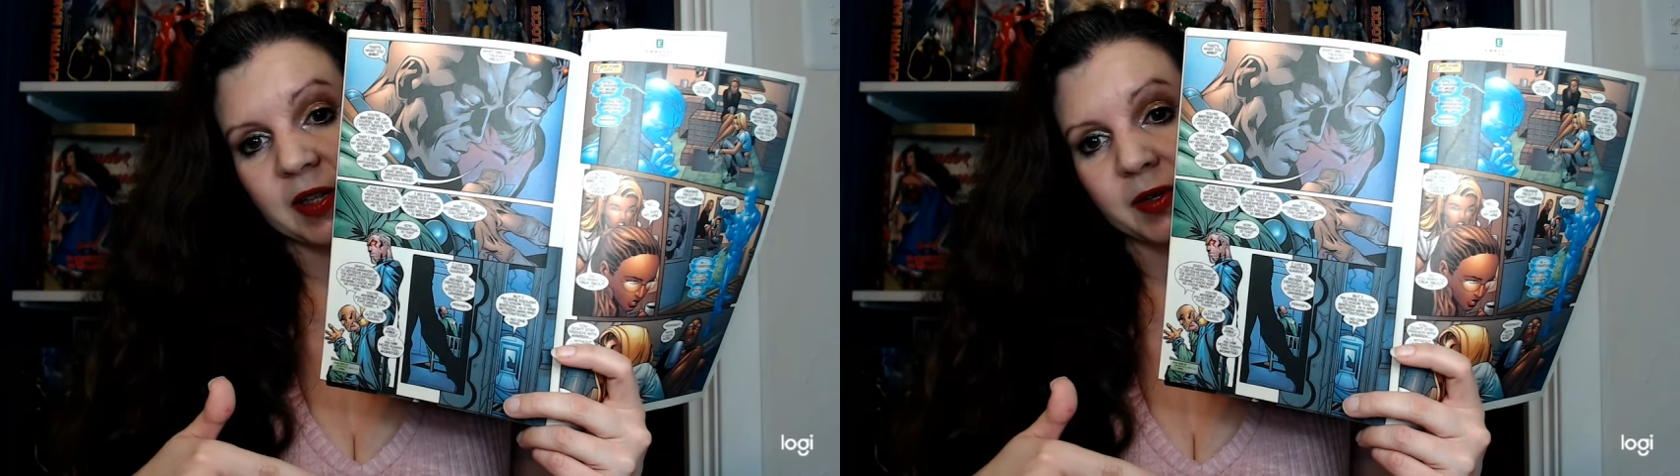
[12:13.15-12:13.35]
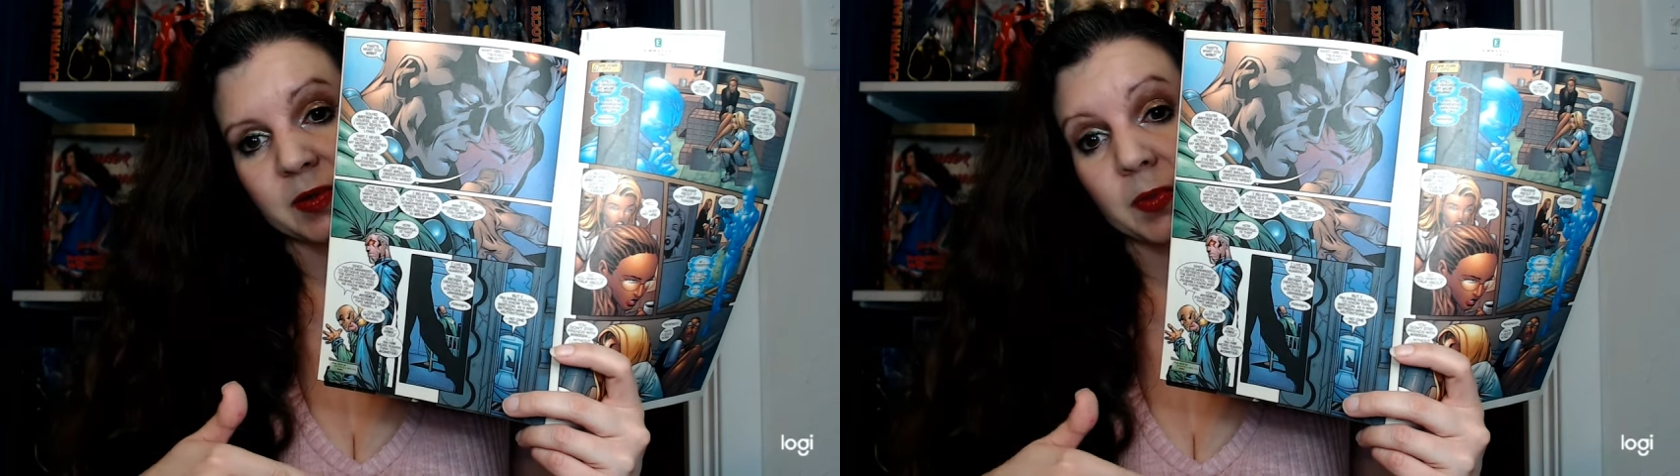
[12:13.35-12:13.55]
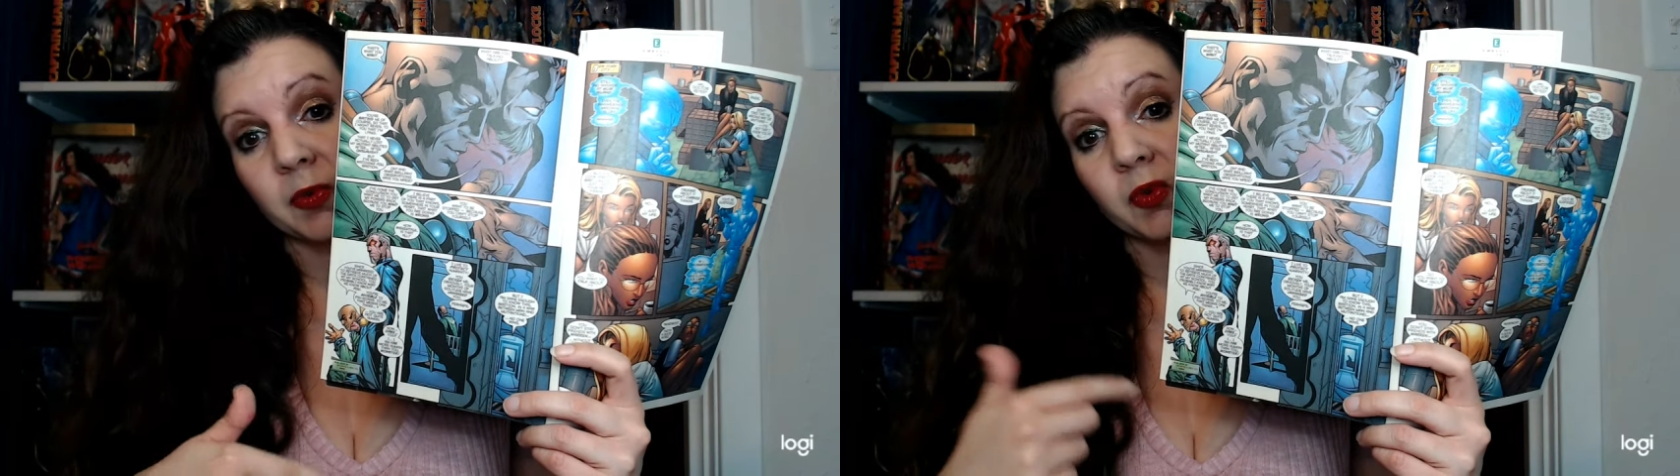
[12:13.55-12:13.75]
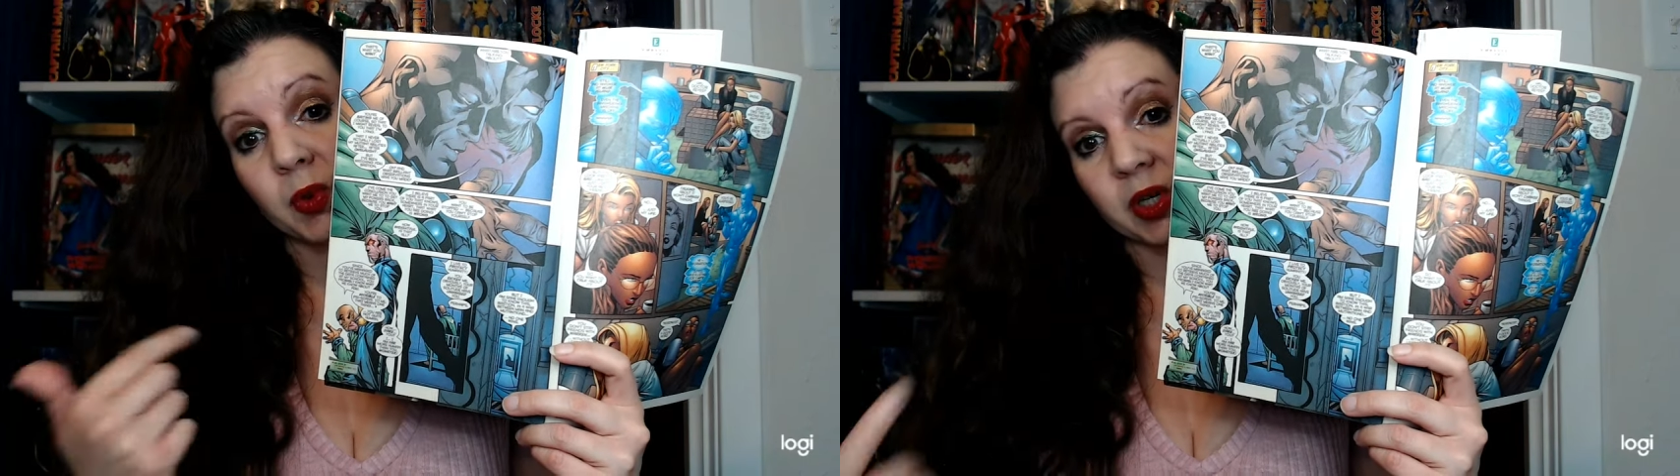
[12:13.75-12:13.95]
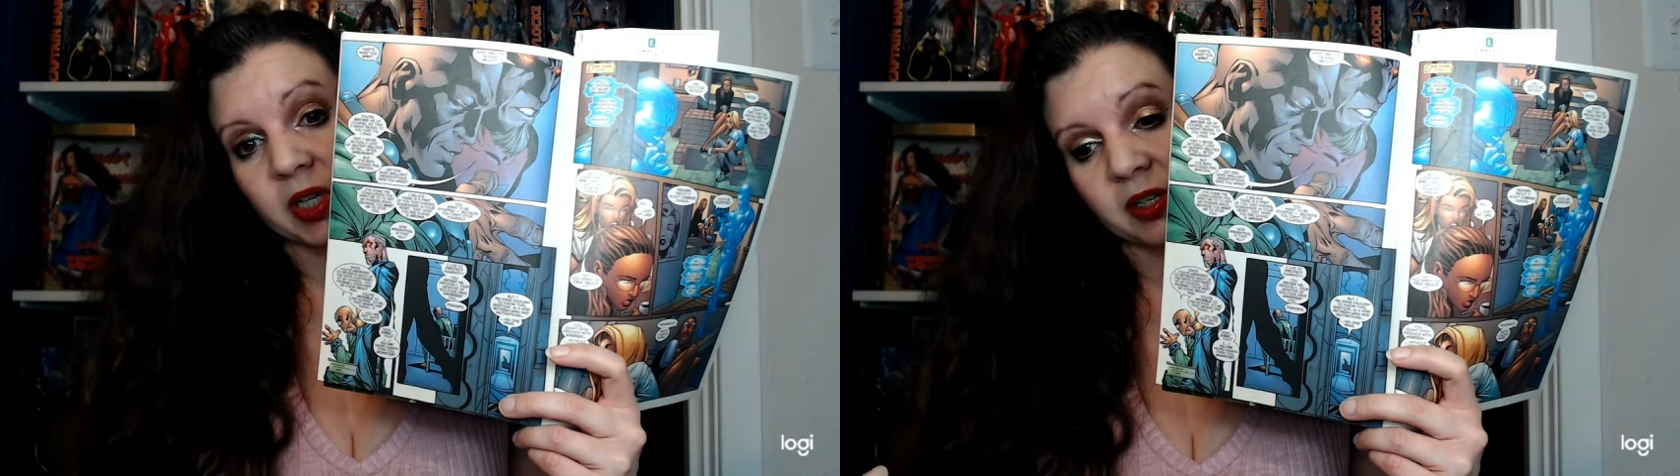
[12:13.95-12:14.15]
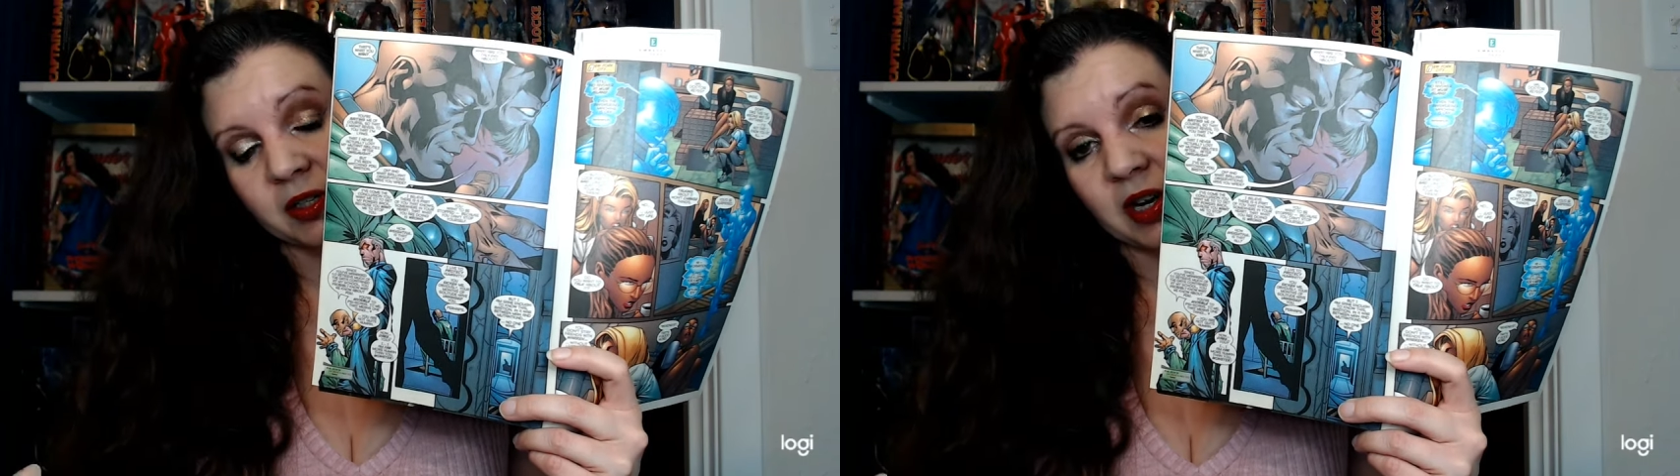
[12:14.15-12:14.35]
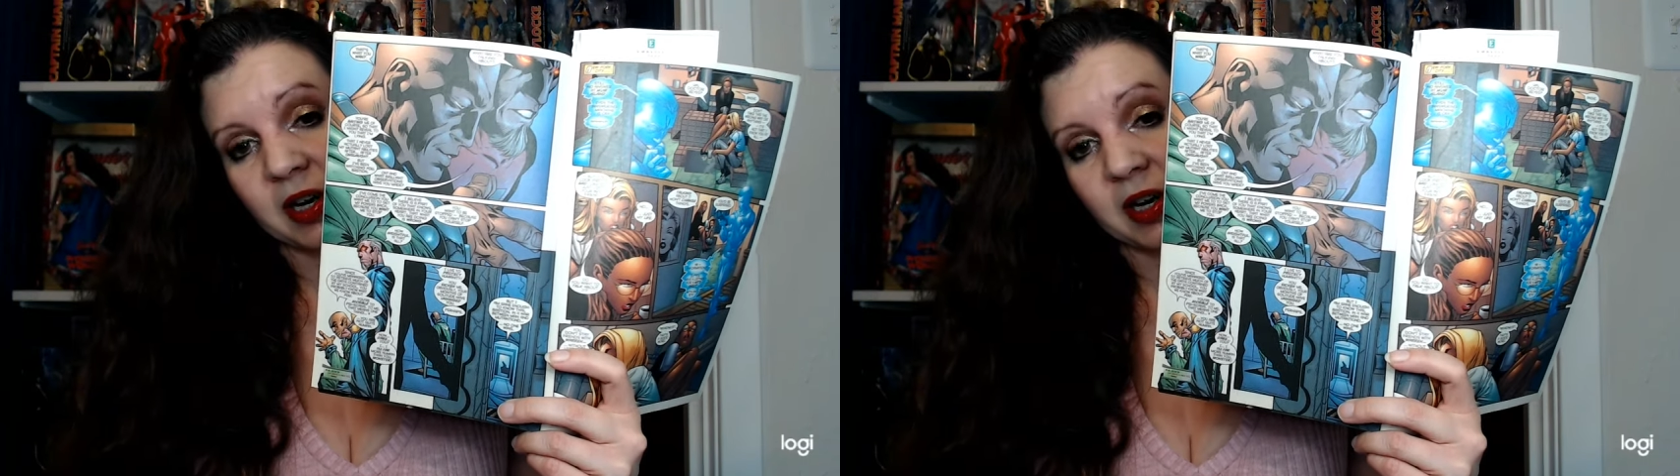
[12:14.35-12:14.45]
and that was before